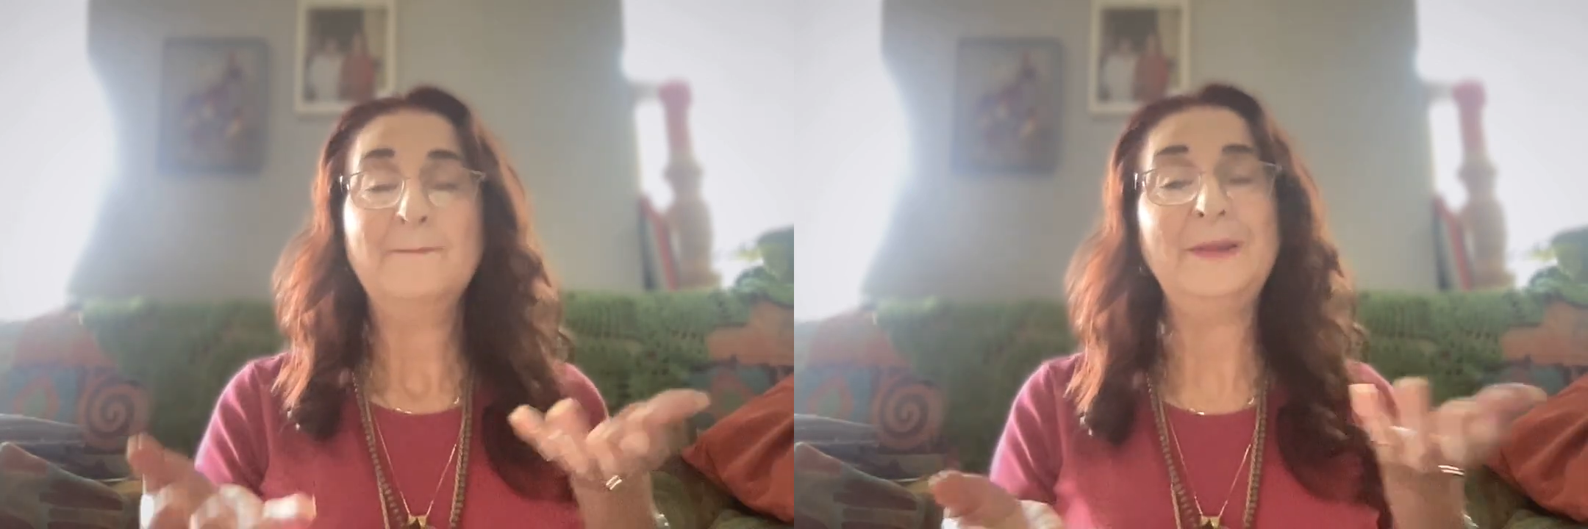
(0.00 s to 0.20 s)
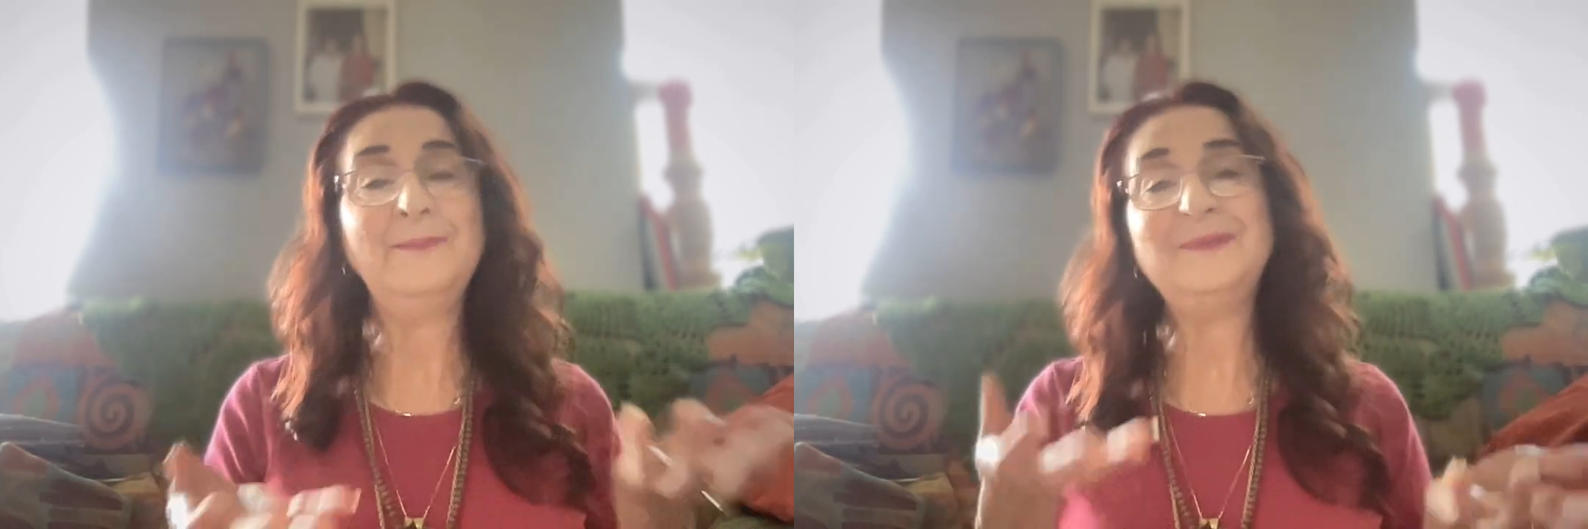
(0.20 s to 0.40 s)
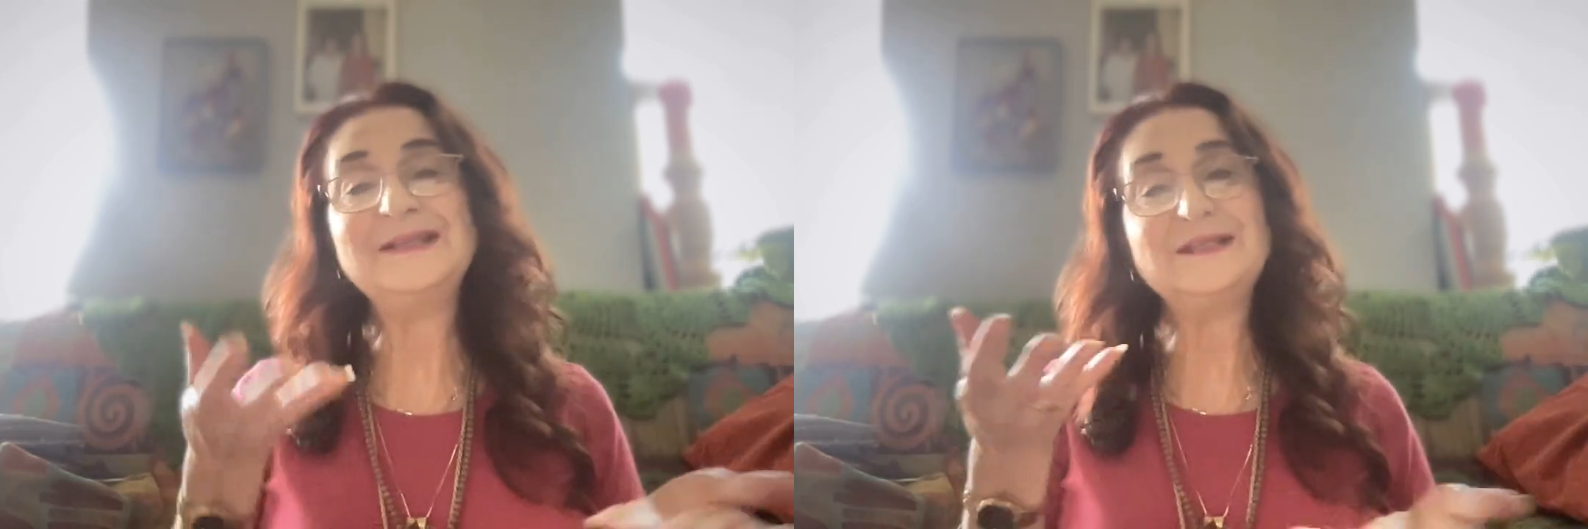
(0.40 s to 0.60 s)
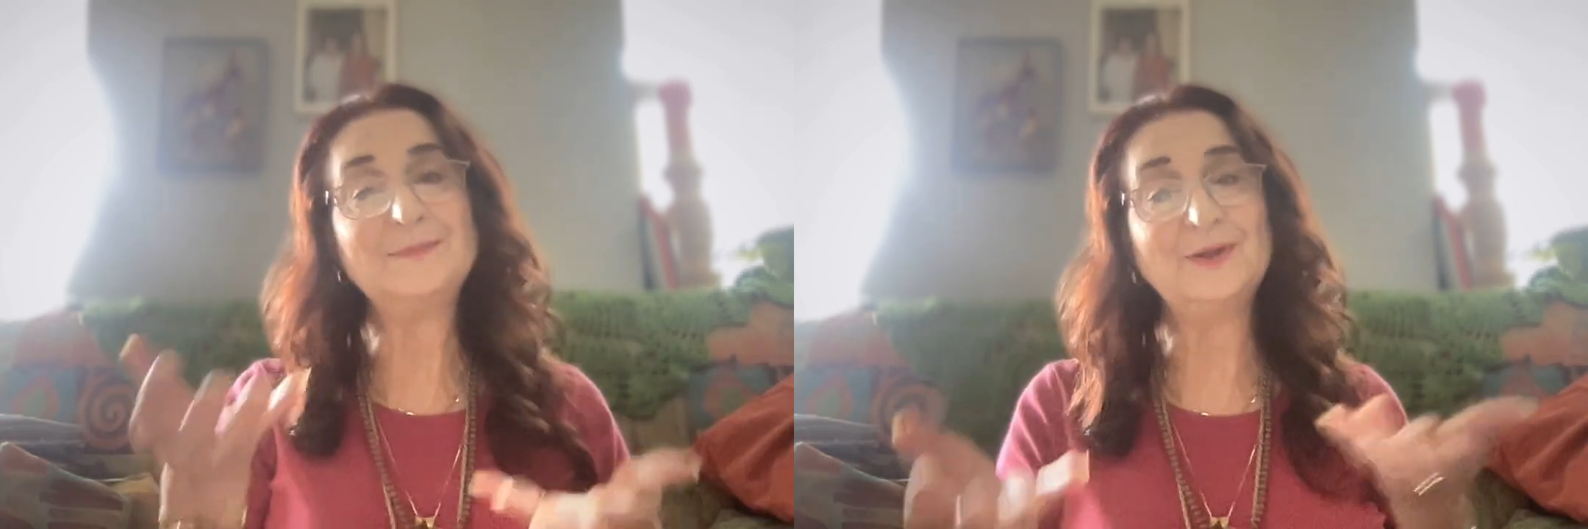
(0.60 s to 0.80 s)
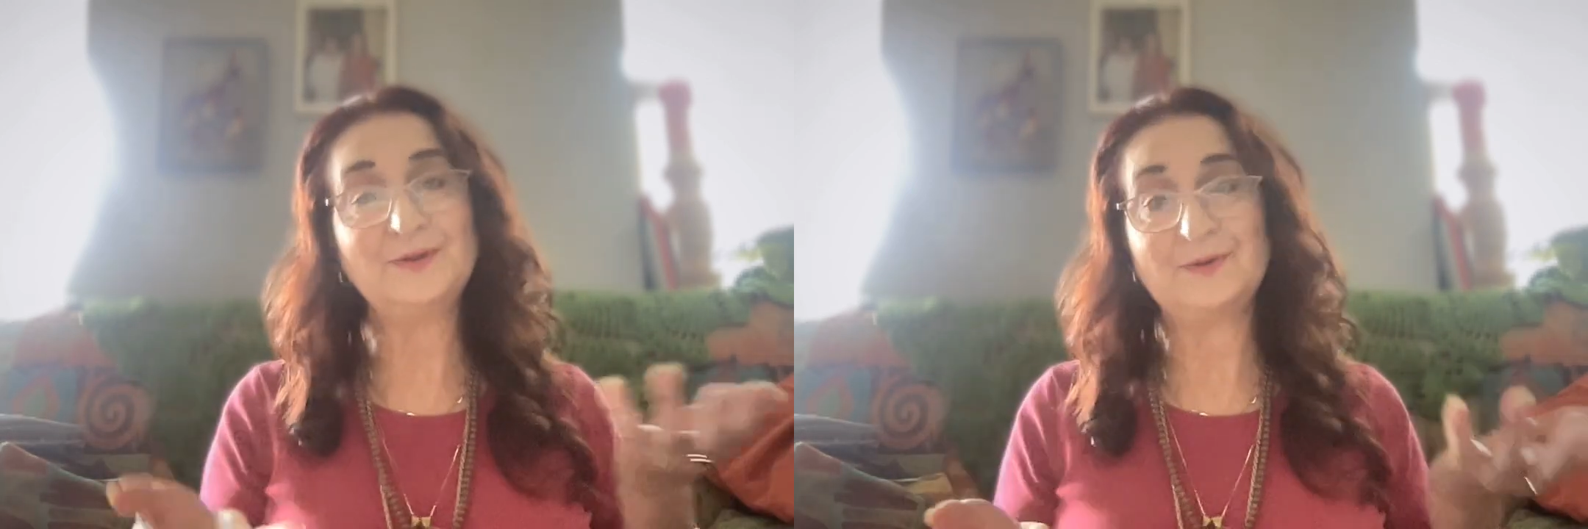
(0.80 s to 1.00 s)
might be
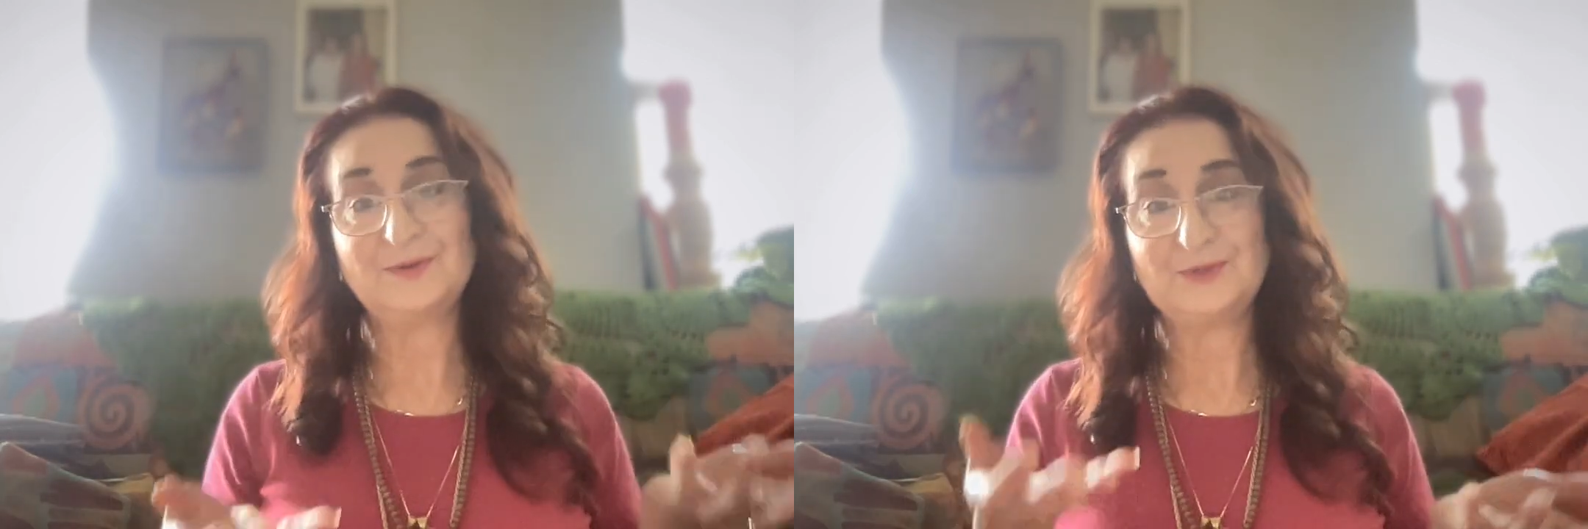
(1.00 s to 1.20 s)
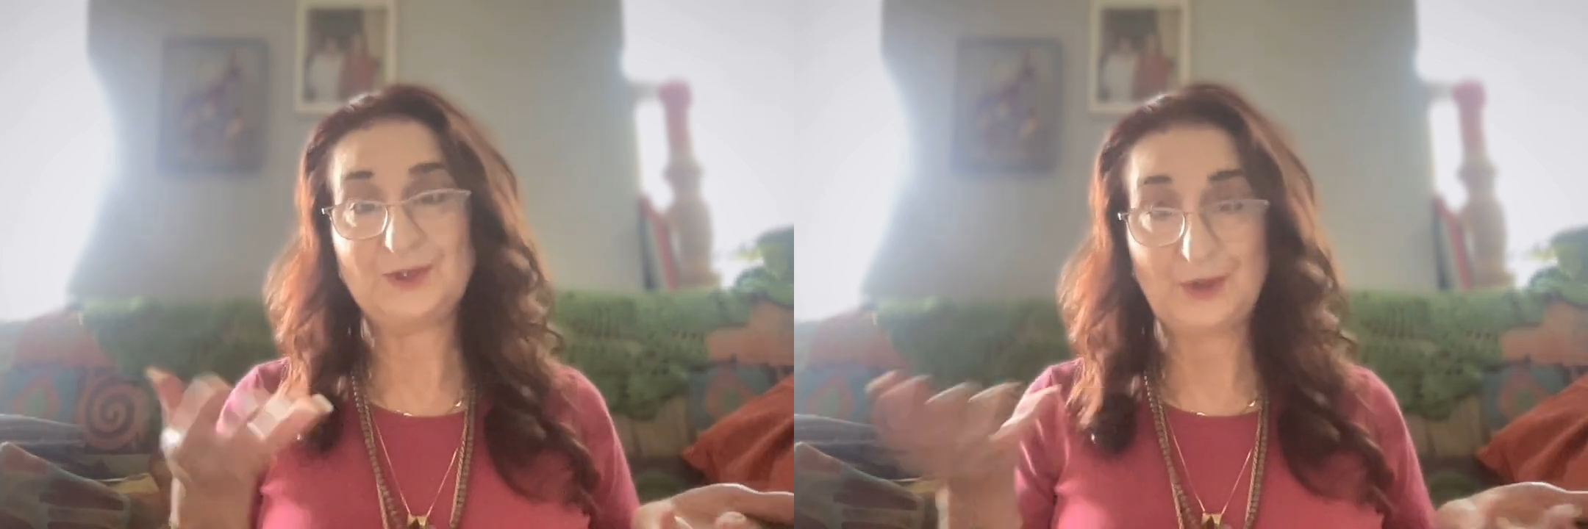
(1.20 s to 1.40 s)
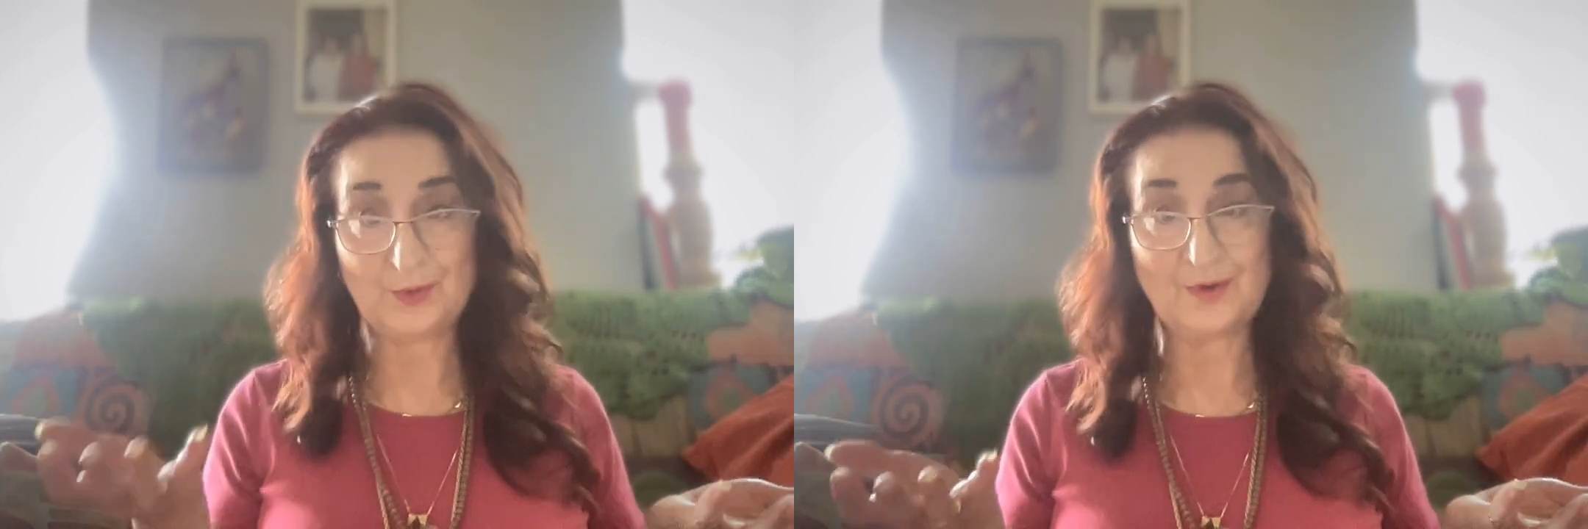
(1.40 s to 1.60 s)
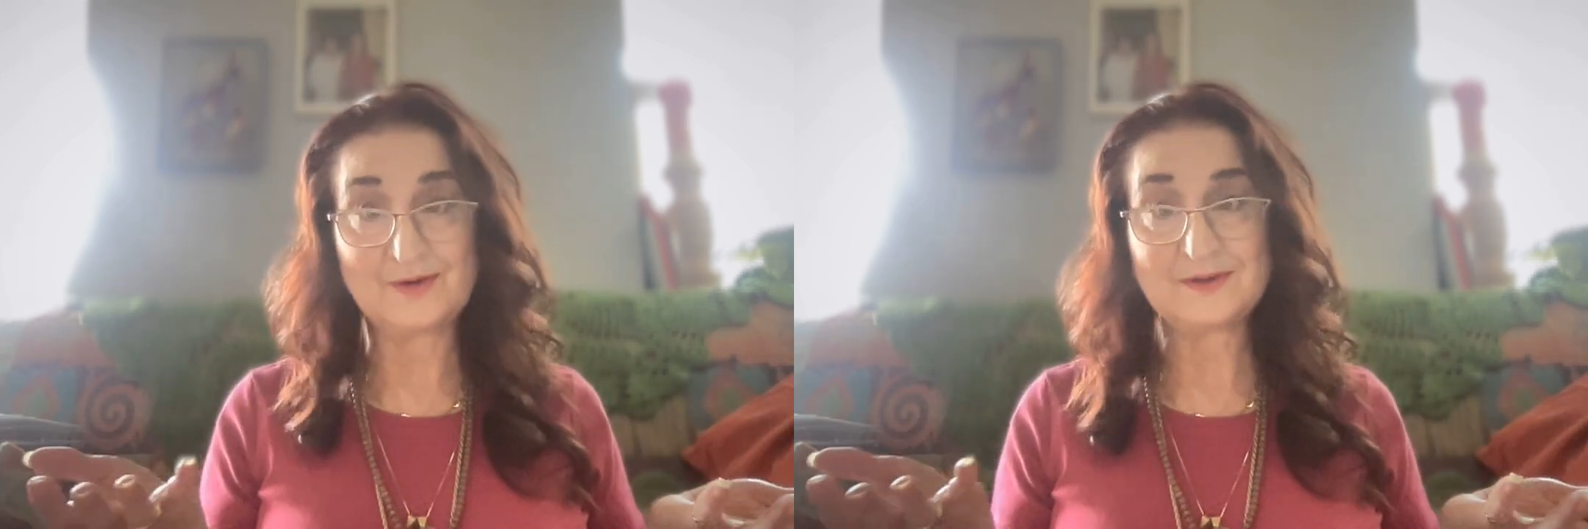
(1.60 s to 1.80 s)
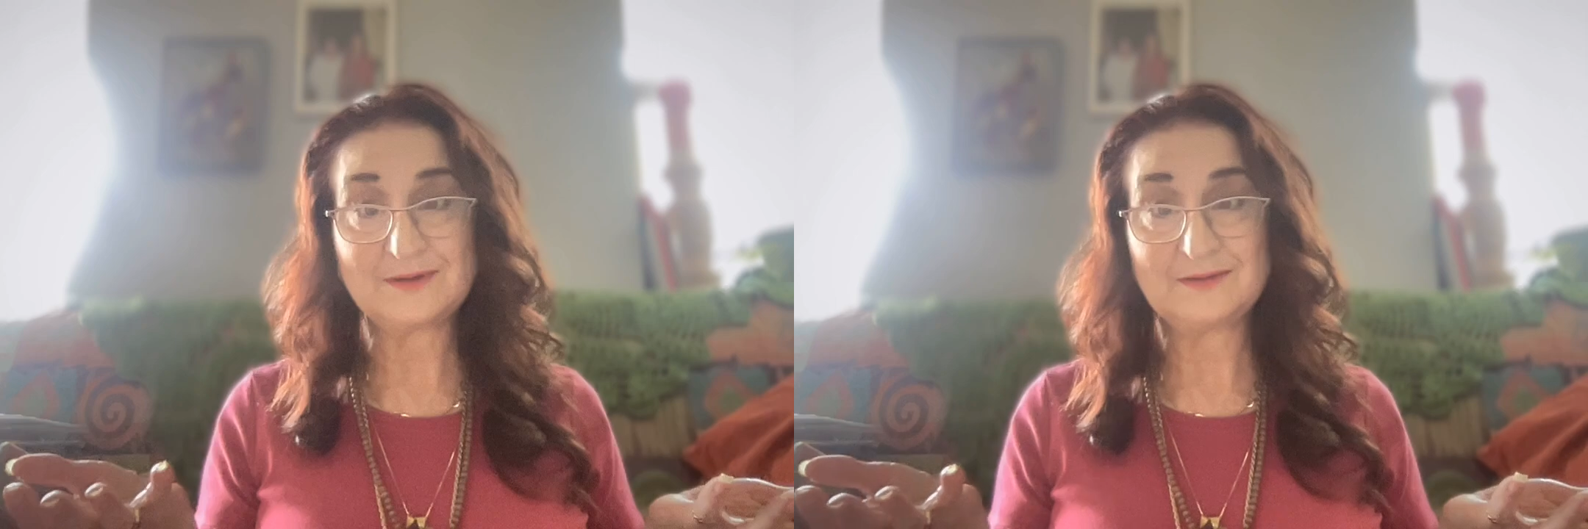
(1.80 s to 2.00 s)
similar to
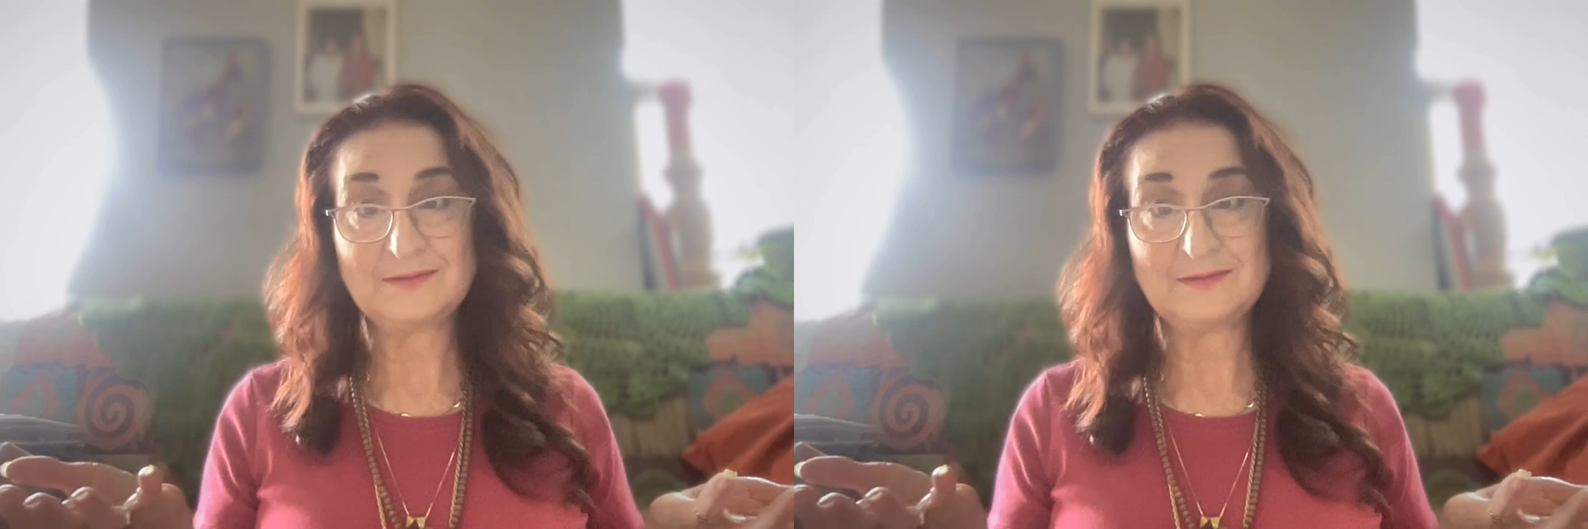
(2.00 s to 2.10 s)
yours.